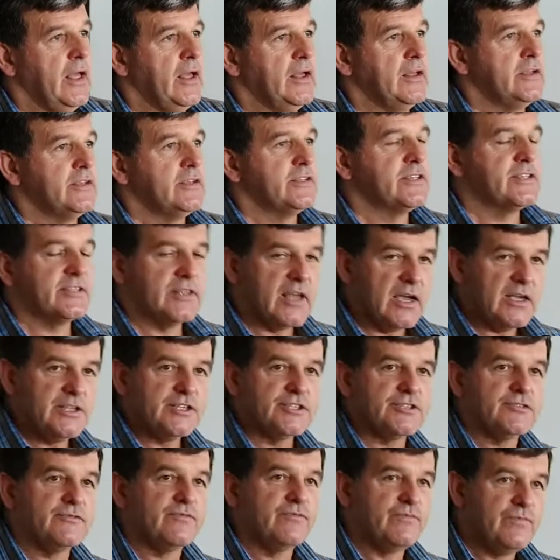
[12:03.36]

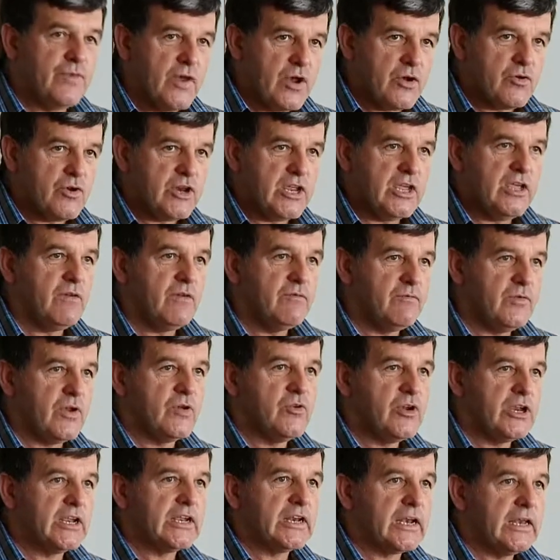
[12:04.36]
states very,
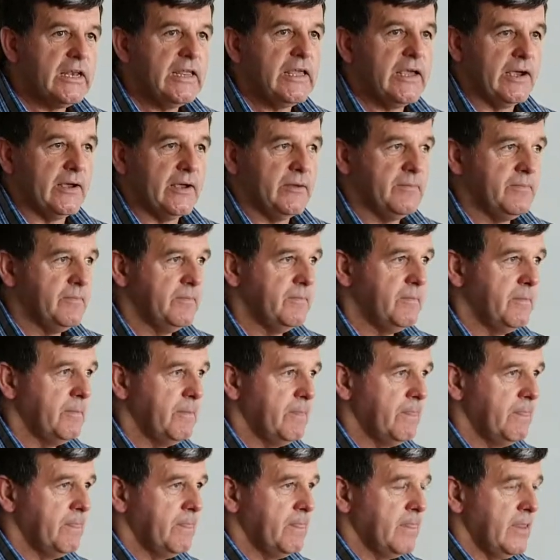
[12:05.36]
very clear
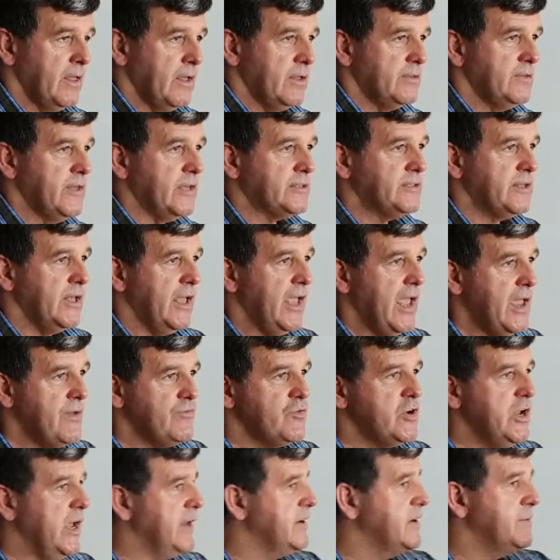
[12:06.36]
that
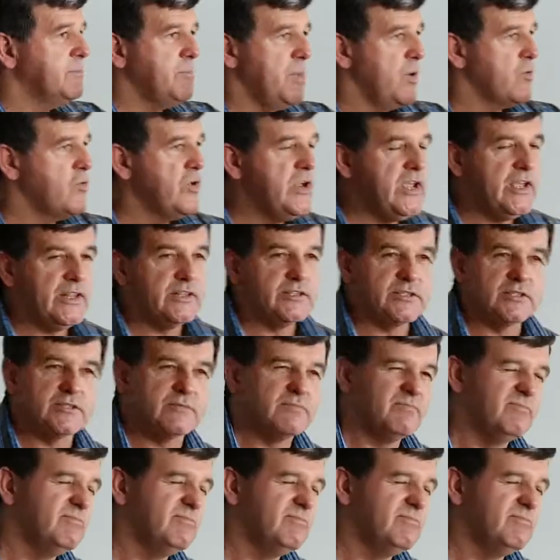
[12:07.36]
every, and it reads